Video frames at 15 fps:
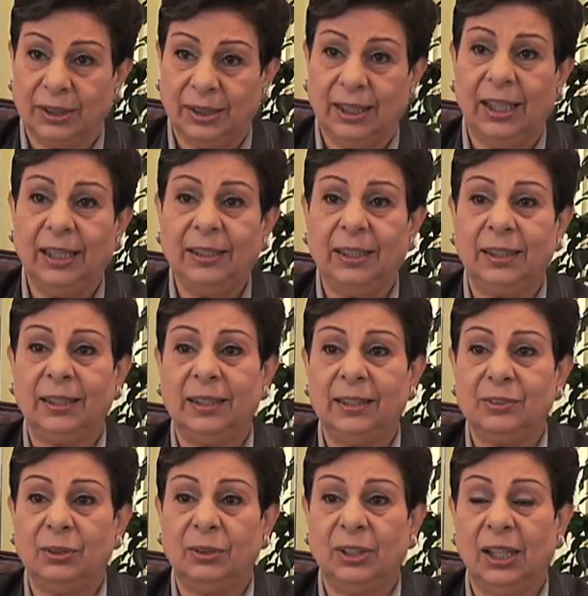creating
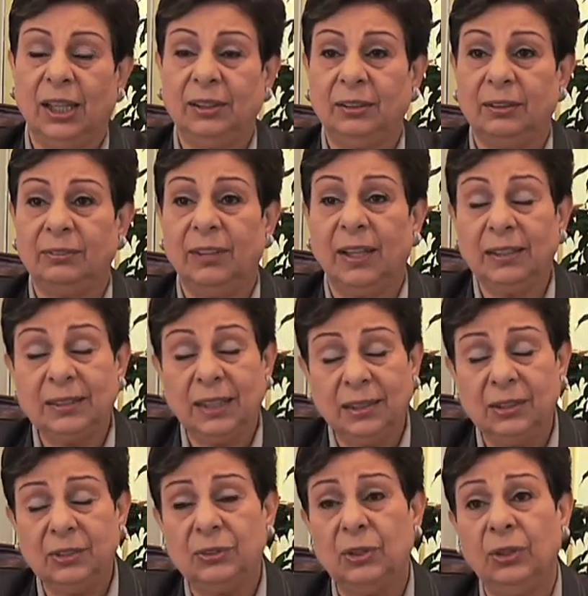these unilateral facts
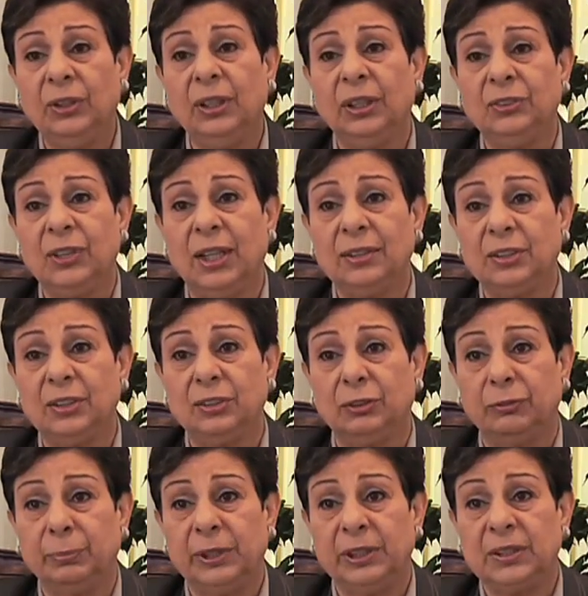and destroying the chances
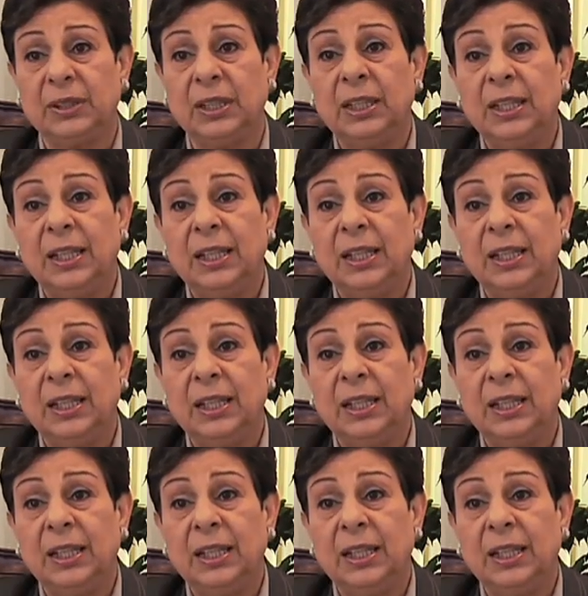of peace.